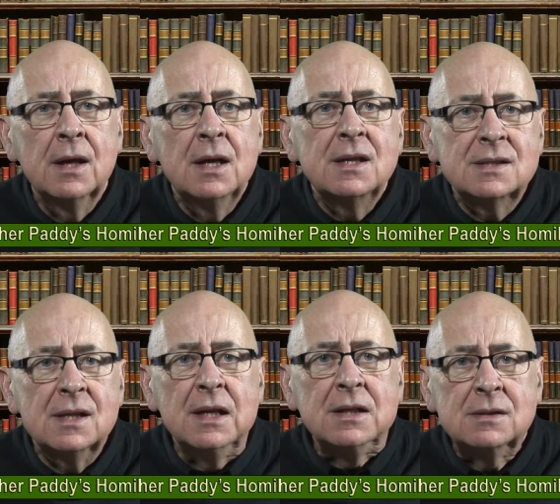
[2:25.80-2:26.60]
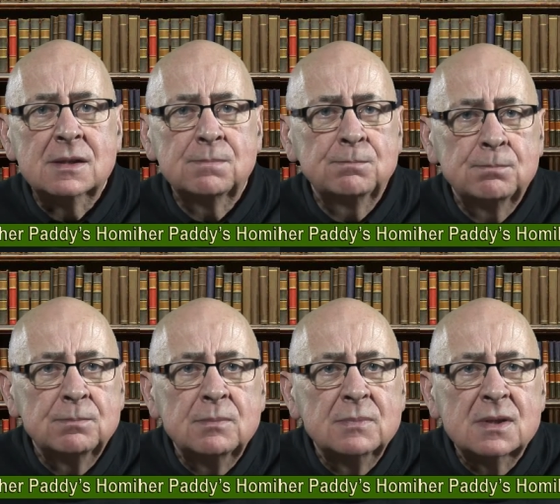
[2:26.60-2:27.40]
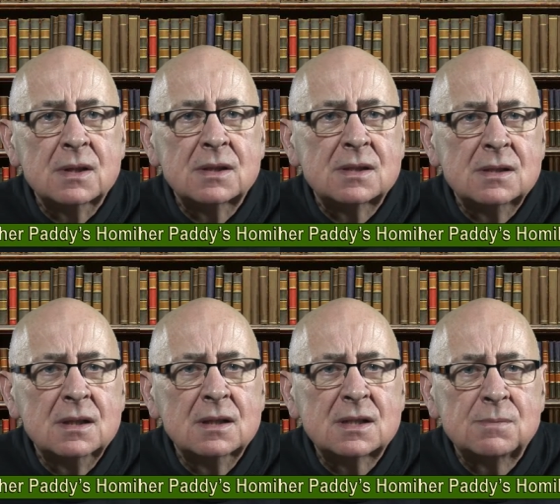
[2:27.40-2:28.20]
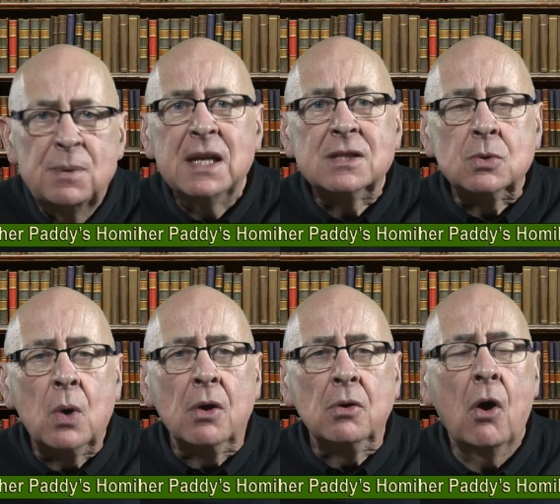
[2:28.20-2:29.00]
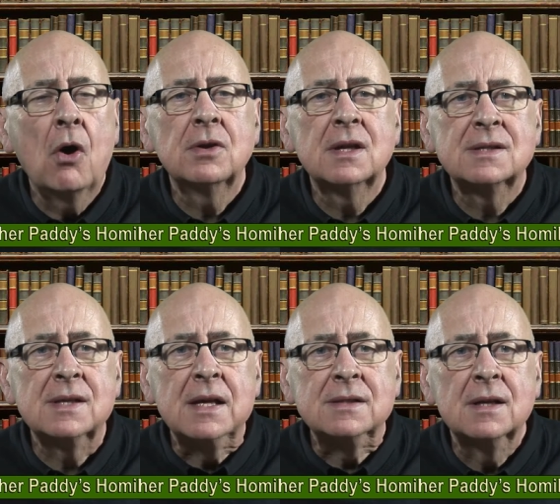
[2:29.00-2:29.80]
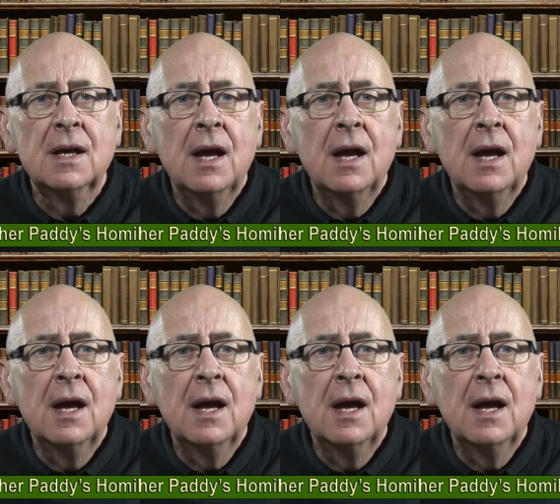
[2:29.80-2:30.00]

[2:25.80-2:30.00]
he speaks to our Lord and says,